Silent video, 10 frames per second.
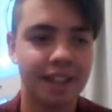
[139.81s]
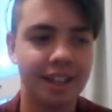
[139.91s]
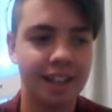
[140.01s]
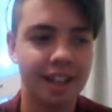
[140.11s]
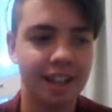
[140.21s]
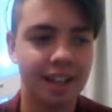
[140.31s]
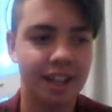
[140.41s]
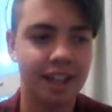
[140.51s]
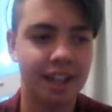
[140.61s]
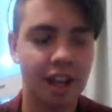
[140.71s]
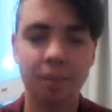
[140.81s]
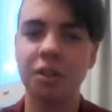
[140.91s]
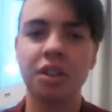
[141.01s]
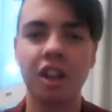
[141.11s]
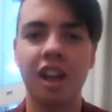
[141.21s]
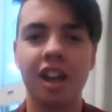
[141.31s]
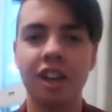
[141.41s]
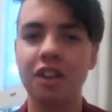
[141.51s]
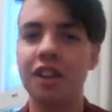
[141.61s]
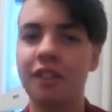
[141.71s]
Yeah, I'm not.
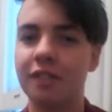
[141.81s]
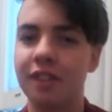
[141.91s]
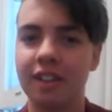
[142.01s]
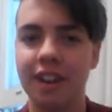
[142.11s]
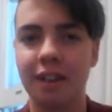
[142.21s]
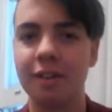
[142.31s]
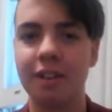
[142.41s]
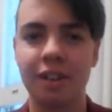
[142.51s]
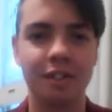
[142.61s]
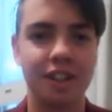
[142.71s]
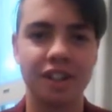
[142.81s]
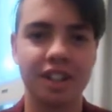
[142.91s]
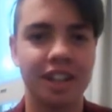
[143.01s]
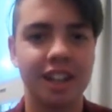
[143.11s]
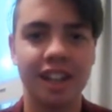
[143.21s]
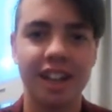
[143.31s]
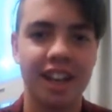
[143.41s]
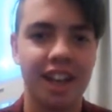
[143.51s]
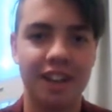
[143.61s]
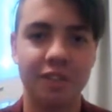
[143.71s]
You're gonna figure out eventually,
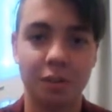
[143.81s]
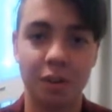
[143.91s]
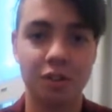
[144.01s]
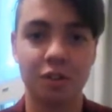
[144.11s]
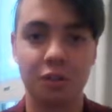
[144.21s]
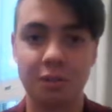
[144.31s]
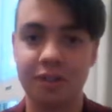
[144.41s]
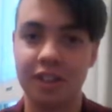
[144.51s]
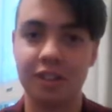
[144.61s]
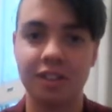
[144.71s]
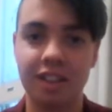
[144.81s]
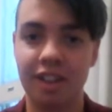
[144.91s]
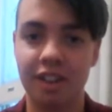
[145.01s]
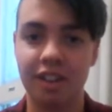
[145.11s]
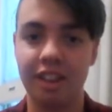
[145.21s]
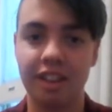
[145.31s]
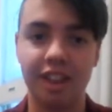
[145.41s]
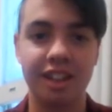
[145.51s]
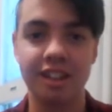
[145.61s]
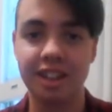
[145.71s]
if you watch all my videos in the
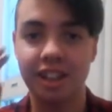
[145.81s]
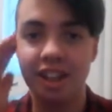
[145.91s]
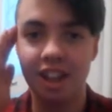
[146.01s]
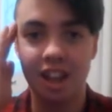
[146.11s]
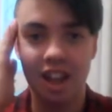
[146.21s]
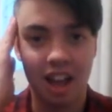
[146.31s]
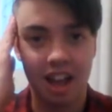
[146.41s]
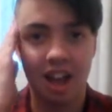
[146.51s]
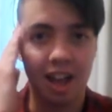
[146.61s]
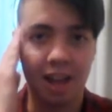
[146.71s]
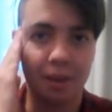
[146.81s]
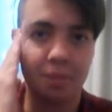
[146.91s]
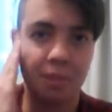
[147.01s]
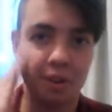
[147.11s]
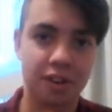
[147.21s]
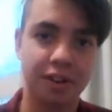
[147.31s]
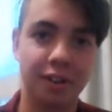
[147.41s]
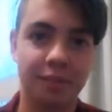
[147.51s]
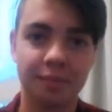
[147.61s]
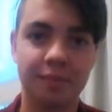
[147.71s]
end, that I'm not
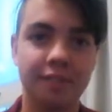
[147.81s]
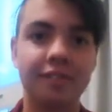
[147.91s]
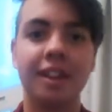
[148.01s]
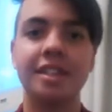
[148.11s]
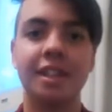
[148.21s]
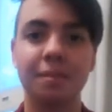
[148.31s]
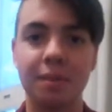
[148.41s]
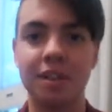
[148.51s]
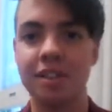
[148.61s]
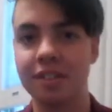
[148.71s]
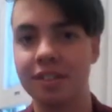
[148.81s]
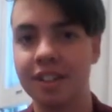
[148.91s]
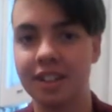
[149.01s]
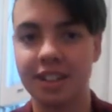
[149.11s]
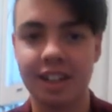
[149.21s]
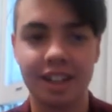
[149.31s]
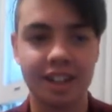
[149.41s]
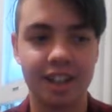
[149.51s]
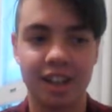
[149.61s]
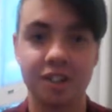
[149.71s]
a fussy person really. Like
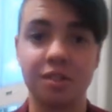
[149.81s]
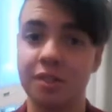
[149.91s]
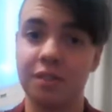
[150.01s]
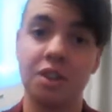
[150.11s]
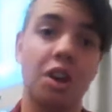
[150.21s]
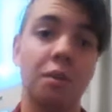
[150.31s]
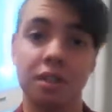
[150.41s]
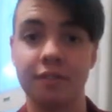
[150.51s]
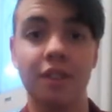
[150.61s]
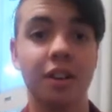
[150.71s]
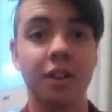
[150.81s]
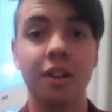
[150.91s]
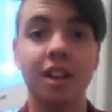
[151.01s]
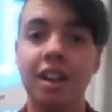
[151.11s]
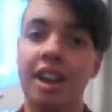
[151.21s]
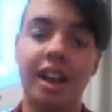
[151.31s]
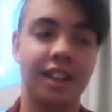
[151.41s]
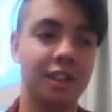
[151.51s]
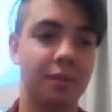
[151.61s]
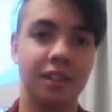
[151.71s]
I just sort of go with the flow, and
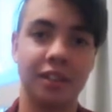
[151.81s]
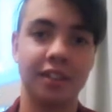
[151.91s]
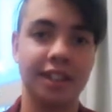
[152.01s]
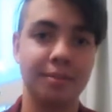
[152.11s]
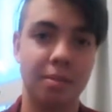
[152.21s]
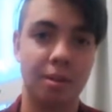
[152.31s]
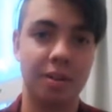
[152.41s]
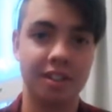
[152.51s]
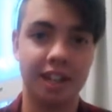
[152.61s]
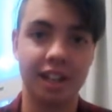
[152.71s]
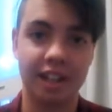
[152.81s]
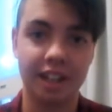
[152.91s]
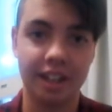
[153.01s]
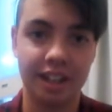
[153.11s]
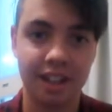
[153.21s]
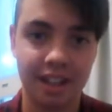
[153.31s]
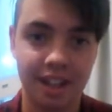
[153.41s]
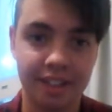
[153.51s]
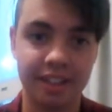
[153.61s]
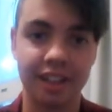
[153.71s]
that's one of the good things about my personality,
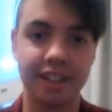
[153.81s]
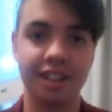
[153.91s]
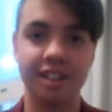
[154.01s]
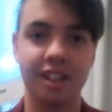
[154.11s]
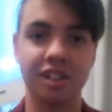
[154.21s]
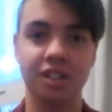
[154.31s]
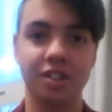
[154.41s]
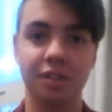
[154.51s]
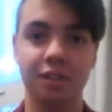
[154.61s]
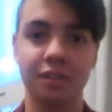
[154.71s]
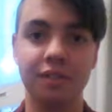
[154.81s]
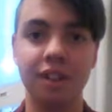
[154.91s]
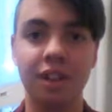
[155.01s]
I think, is I just sort of